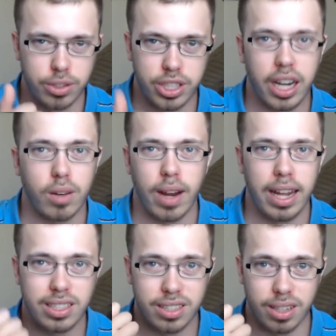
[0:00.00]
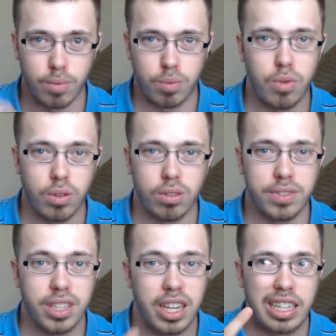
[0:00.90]
giant rats and
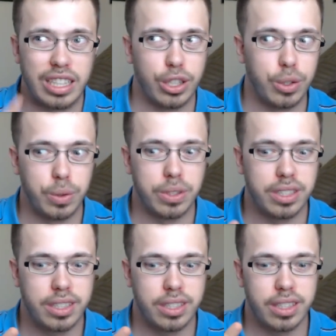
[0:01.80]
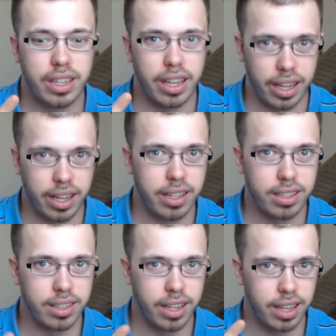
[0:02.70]
wolves used
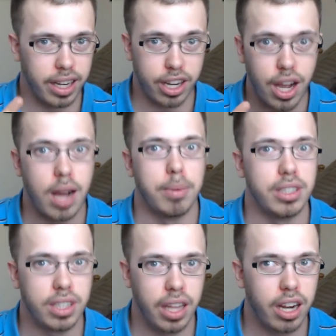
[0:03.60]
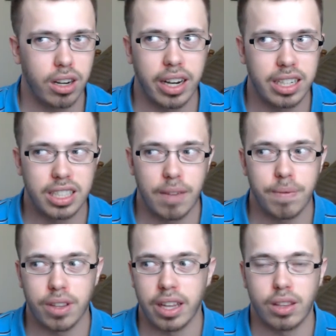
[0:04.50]
in like a goblin's lair,
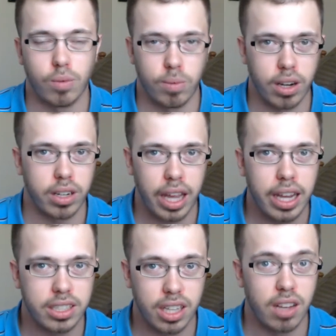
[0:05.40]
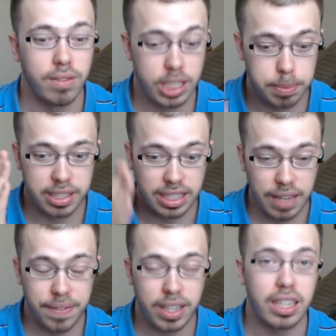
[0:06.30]
except for like the rare case of
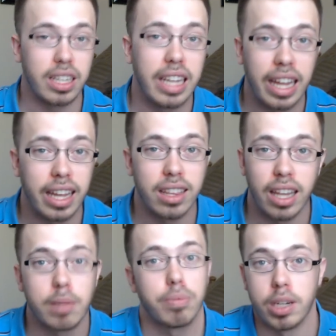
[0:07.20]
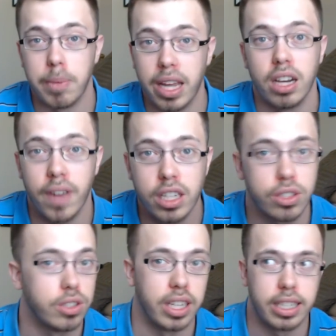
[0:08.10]
specifically in like pre-made
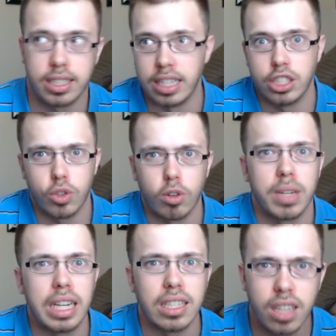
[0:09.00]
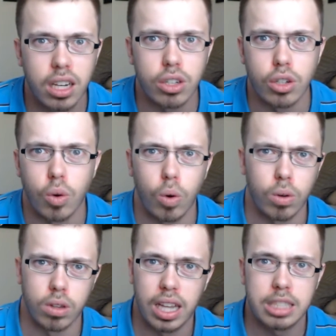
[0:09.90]
adventures, like say Storm King's Thunder
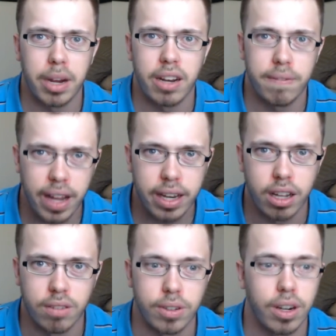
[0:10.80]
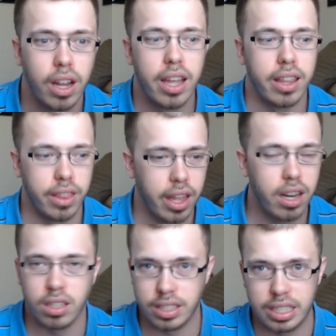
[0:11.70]
or Lost Mine of Phandelver.
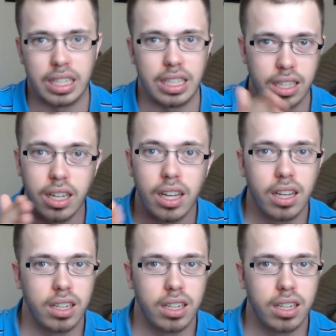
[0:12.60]
Then I'll see,